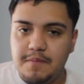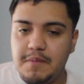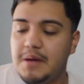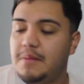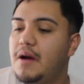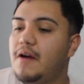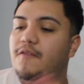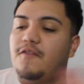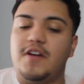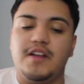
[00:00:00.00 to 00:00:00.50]
Me
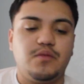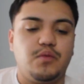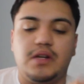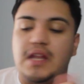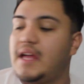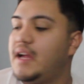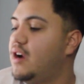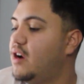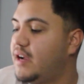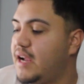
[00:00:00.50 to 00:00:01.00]
and my friends were
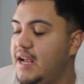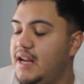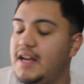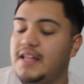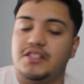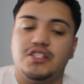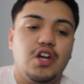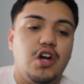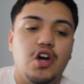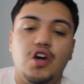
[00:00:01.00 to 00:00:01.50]
like, okay,
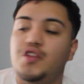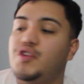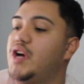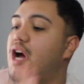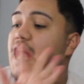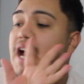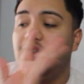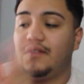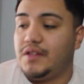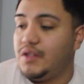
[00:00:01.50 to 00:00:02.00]
let's go. You
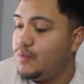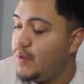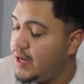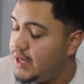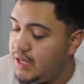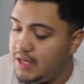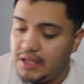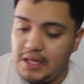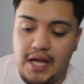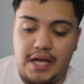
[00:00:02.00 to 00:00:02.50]
got everything
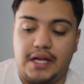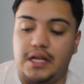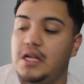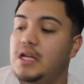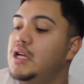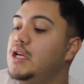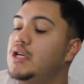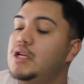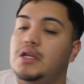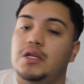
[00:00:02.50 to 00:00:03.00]
ready. Like,
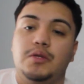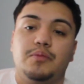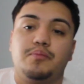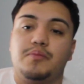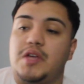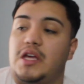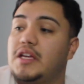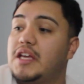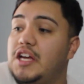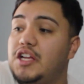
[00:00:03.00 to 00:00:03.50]

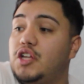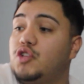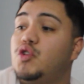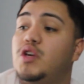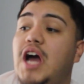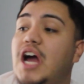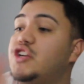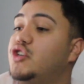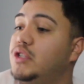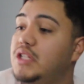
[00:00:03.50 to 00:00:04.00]
okay, do
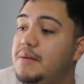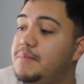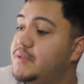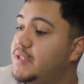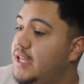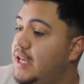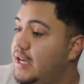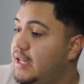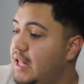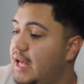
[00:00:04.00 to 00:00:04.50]
you got your
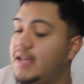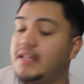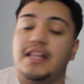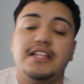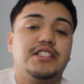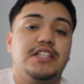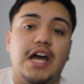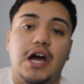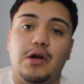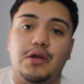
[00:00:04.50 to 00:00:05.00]
lipstick? Like,
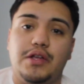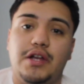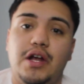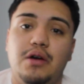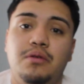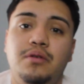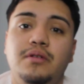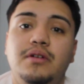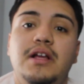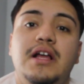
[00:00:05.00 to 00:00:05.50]
let's go, you
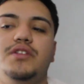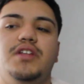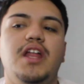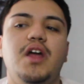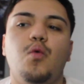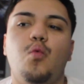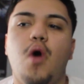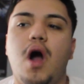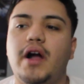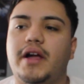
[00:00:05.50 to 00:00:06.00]
know? I
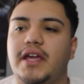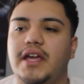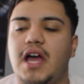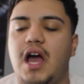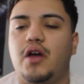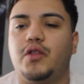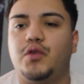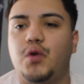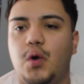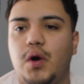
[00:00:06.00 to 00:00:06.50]
started walking
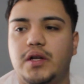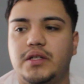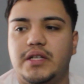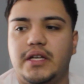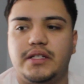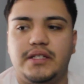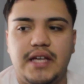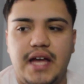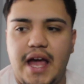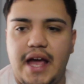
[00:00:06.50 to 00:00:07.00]
out towards
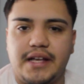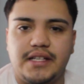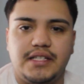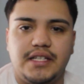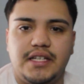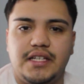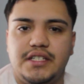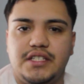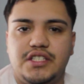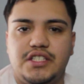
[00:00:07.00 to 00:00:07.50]
like the
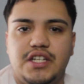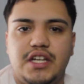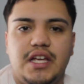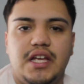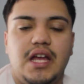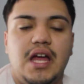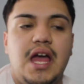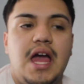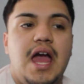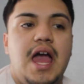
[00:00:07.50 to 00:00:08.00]
exit and
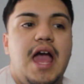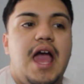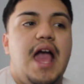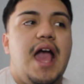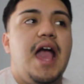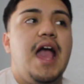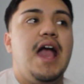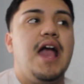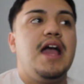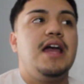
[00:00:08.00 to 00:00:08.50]
shit.
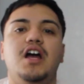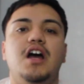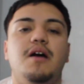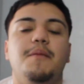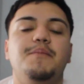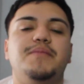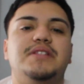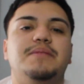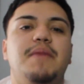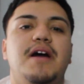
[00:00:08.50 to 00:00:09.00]
And
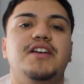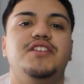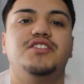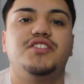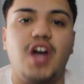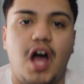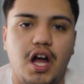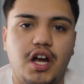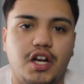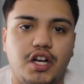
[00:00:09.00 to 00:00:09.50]
comes my
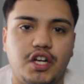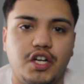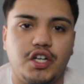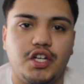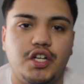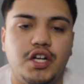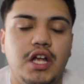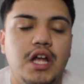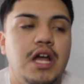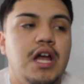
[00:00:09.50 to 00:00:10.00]

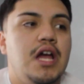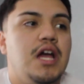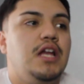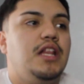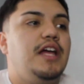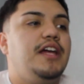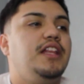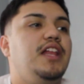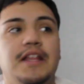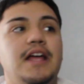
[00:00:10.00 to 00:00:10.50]
stalker.
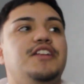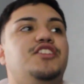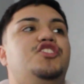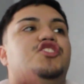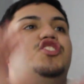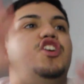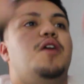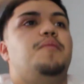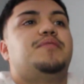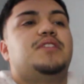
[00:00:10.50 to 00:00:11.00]
He like
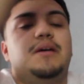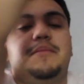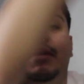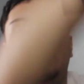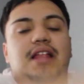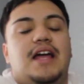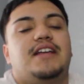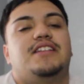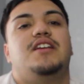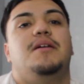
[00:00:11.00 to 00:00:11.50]
jumps at
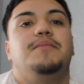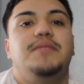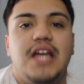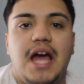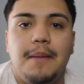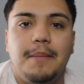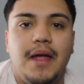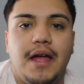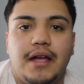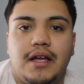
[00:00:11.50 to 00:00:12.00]
me like some
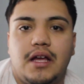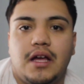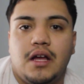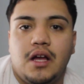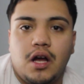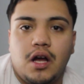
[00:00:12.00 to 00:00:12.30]
damn like